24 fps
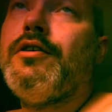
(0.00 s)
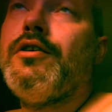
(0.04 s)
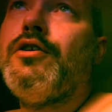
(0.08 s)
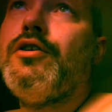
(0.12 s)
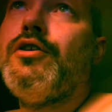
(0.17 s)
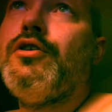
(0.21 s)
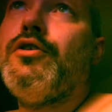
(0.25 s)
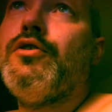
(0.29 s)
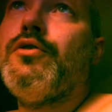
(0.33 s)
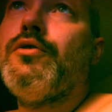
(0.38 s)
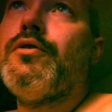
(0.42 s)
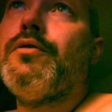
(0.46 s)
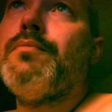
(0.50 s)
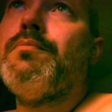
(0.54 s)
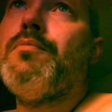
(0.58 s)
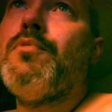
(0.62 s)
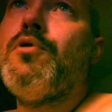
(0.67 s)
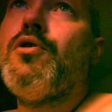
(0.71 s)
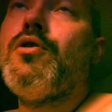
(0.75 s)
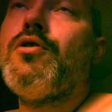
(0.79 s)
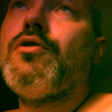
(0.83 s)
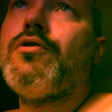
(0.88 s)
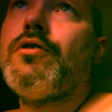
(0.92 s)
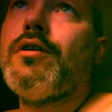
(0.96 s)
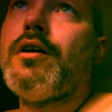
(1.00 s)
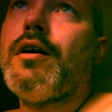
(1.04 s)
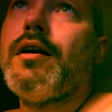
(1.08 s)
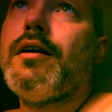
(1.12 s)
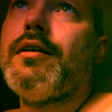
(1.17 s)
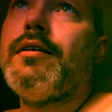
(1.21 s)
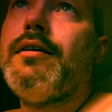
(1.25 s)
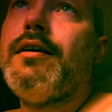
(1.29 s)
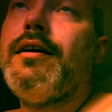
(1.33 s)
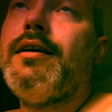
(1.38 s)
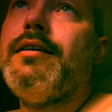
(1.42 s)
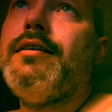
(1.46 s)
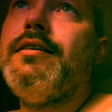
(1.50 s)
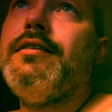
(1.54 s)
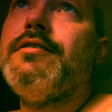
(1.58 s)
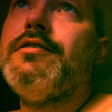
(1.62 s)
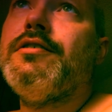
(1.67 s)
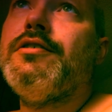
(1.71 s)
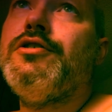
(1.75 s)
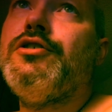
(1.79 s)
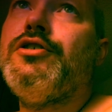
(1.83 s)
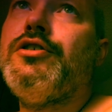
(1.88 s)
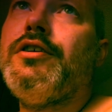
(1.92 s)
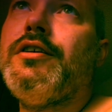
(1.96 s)
you're a moron and he's a
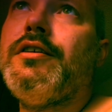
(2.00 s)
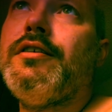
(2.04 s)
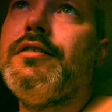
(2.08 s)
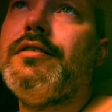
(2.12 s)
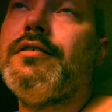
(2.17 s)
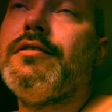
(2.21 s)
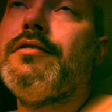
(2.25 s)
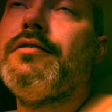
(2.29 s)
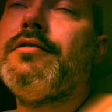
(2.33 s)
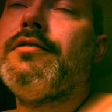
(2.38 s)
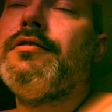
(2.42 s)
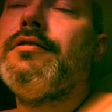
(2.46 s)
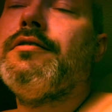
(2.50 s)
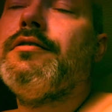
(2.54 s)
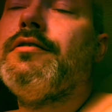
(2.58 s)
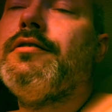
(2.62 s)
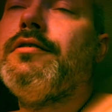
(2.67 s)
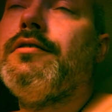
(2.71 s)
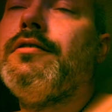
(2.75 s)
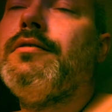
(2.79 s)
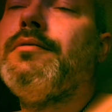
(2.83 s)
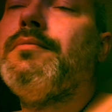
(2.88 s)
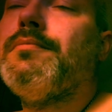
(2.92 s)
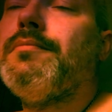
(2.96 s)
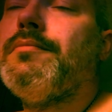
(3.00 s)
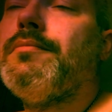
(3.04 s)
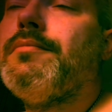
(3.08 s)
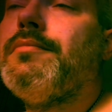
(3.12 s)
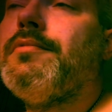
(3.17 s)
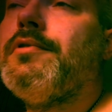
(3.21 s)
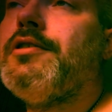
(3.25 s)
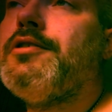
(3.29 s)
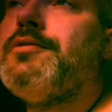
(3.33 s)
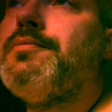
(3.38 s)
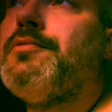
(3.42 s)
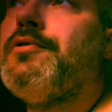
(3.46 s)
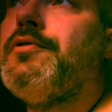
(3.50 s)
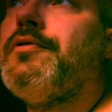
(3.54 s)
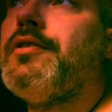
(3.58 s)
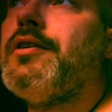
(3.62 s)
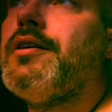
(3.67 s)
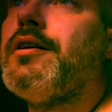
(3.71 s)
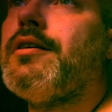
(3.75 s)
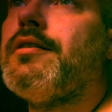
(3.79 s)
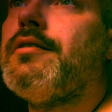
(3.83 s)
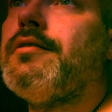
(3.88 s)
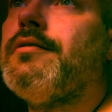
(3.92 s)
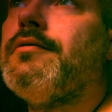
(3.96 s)
genius. You're hitting the nail on the
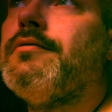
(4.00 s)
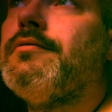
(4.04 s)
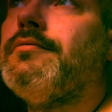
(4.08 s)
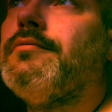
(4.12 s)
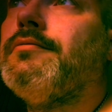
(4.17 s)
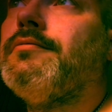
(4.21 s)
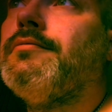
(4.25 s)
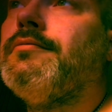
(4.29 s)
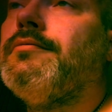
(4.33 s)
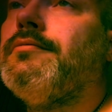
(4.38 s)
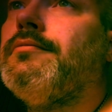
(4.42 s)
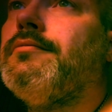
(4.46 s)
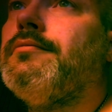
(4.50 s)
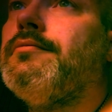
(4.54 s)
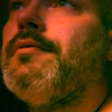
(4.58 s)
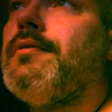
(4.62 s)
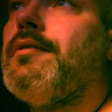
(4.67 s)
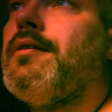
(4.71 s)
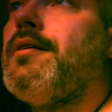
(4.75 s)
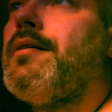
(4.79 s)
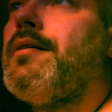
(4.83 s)
head, and I